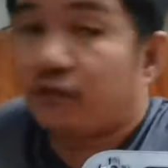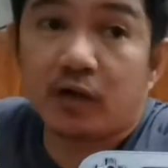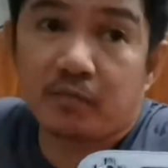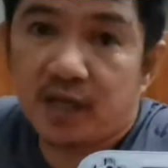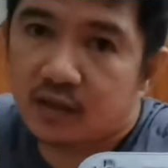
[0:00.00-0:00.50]

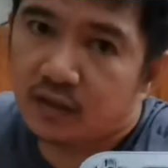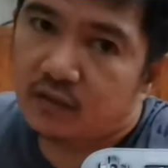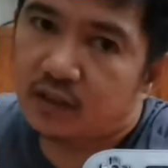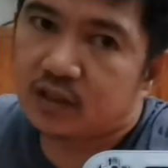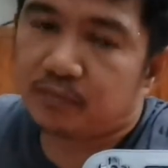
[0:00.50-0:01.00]
for me
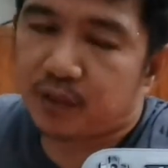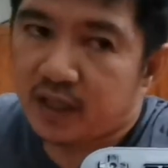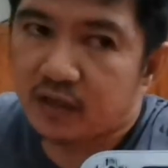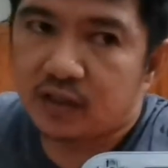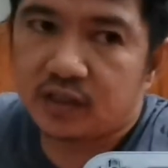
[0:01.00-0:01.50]
though, it's
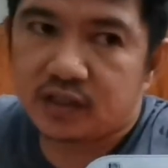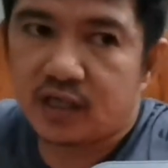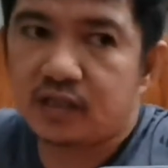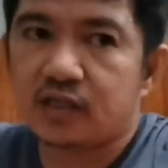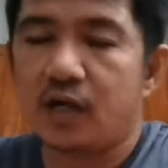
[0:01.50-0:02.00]
pretty good
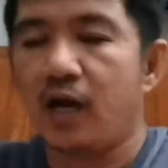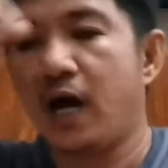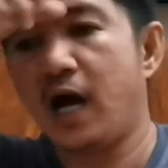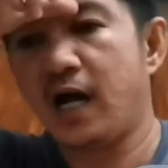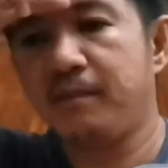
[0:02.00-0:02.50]
since
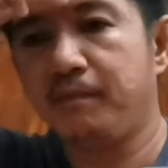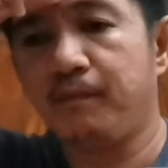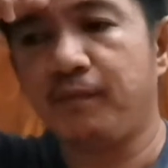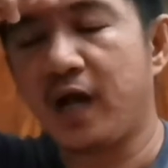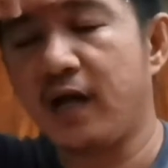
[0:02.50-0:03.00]

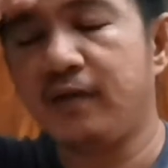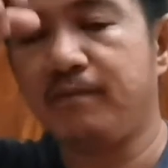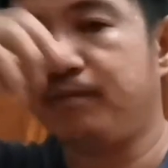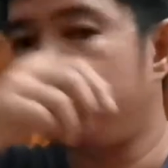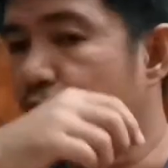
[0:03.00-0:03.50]
I'm
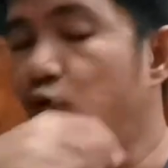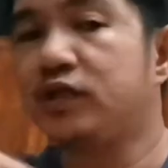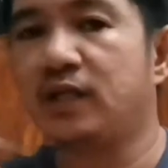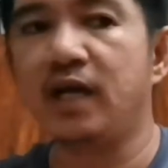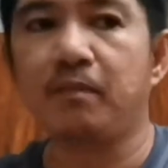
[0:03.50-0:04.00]

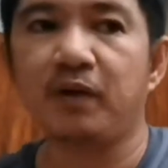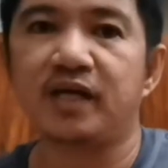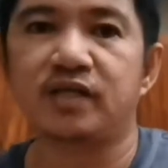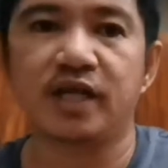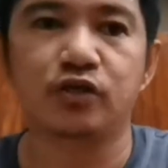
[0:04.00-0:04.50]
mostly a
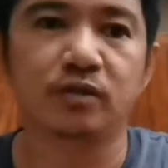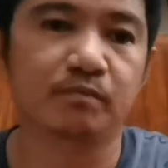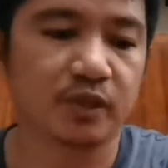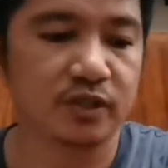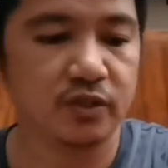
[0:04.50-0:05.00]
PlayStation
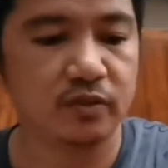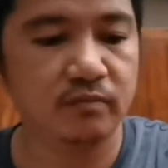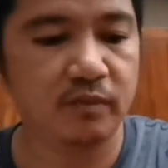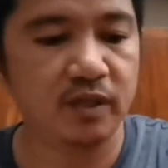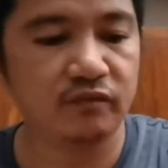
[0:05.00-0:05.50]
person,
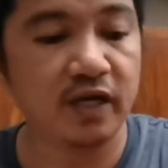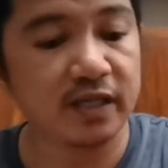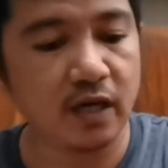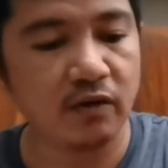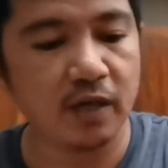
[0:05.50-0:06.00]
but right
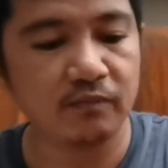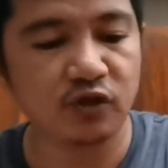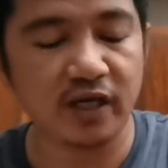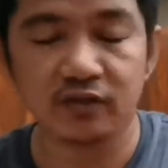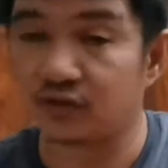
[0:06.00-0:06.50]
now I'm
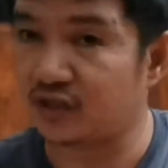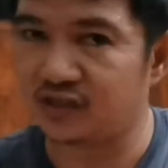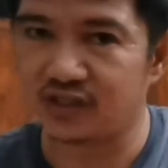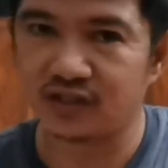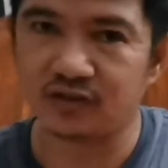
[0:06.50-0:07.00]
trying to
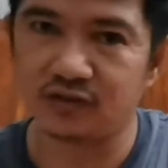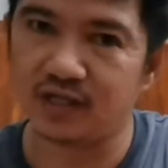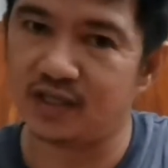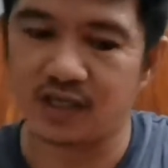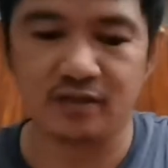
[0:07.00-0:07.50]
transition to
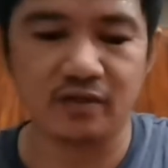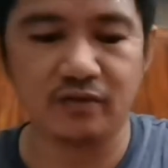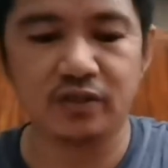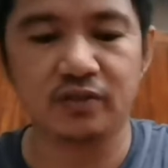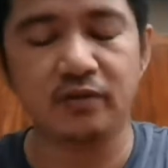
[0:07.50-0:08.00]

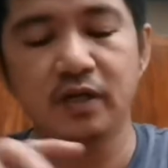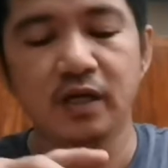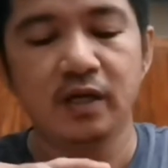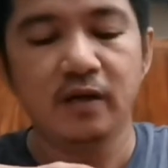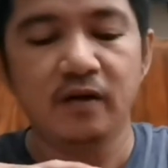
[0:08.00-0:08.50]
Nintendo. So
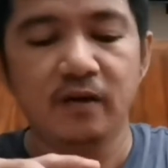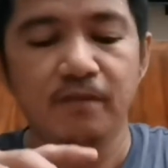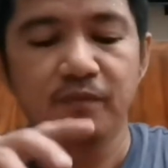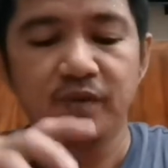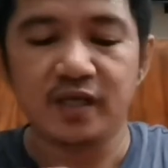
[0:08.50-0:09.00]

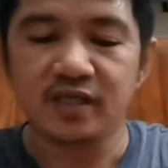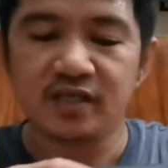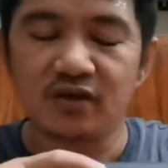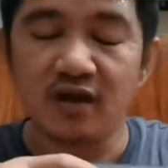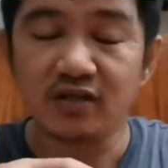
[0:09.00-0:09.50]
this
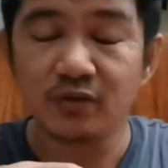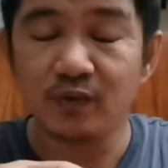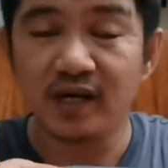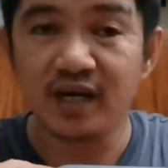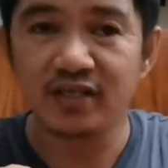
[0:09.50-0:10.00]
is also
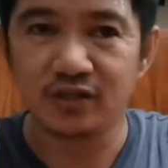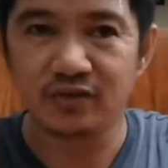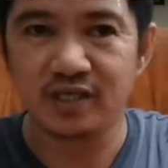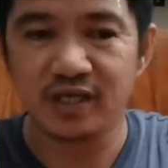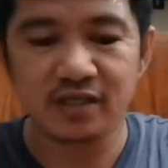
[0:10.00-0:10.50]
why I
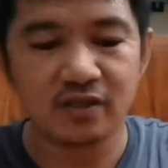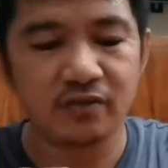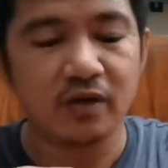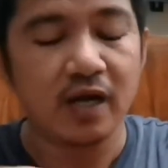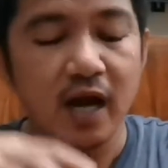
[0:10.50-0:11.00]
chose this.
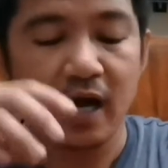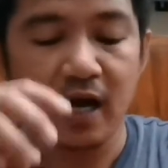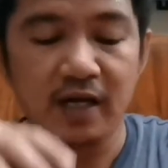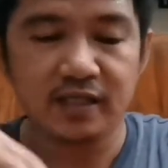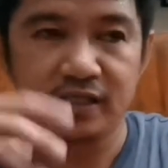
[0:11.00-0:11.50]
So
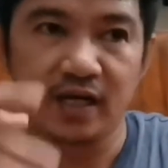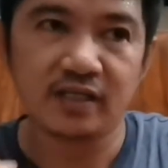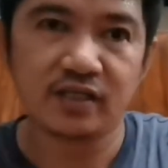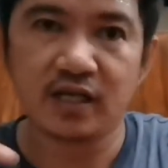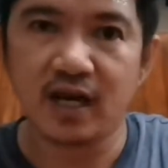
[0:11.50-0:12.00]

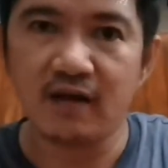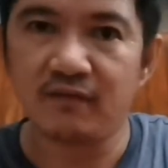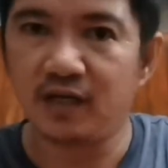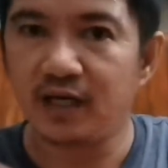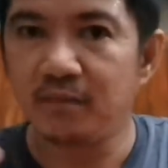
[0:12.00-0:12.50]
I'd still have
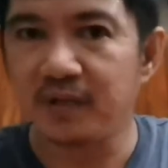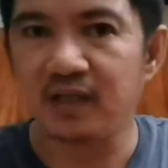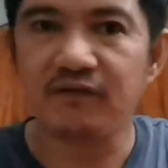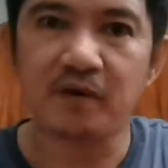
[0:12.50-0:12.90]
a little bit of